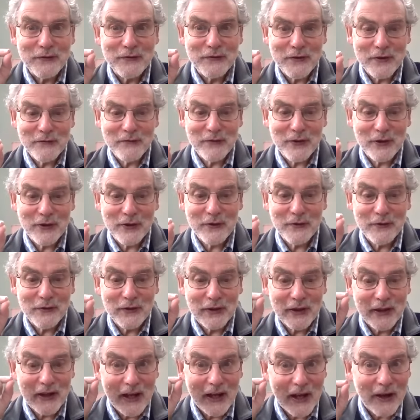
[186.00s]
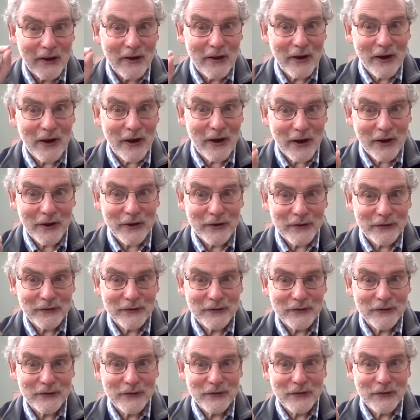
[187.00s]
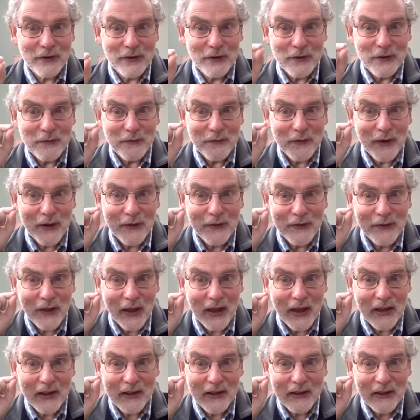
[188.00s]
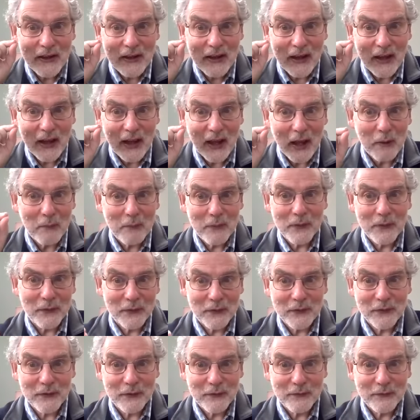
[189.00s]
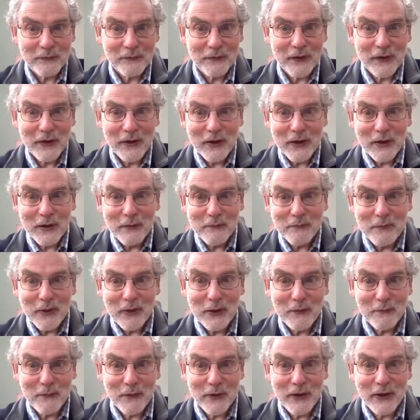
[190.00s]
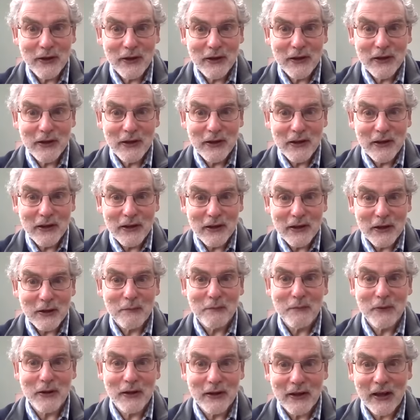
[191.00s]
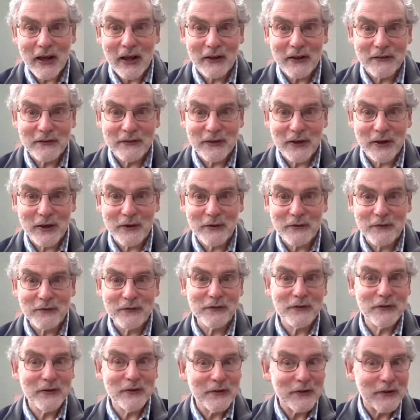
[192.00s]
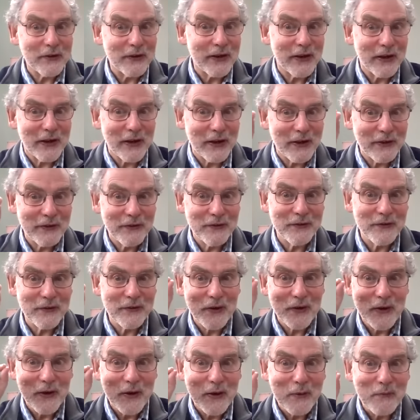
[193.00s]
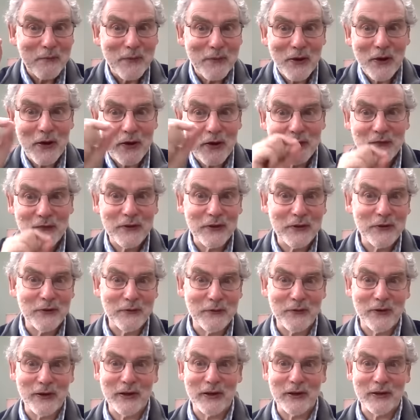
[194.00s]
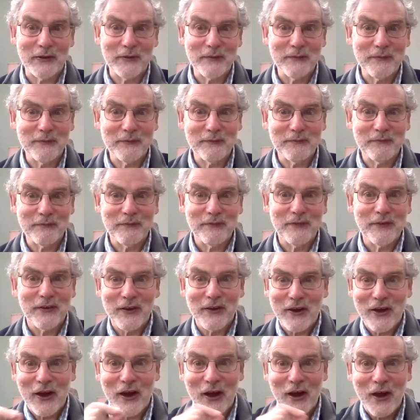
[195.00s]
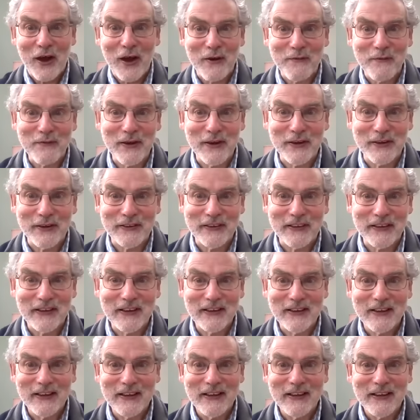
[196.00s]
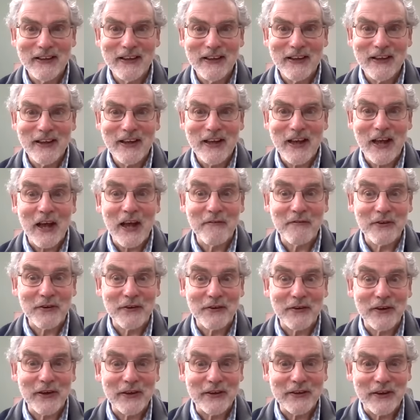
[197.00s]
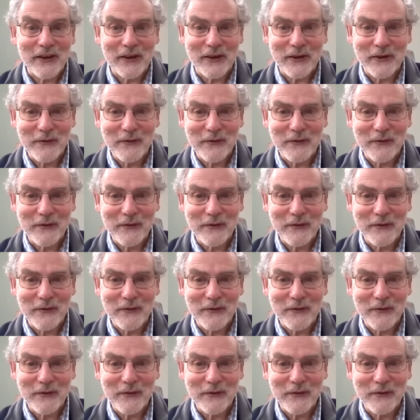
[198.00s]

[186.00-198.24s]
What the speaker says: is revealed in our hearts when that happens? May we commit ourselves to his perfect will. Amen. Have a great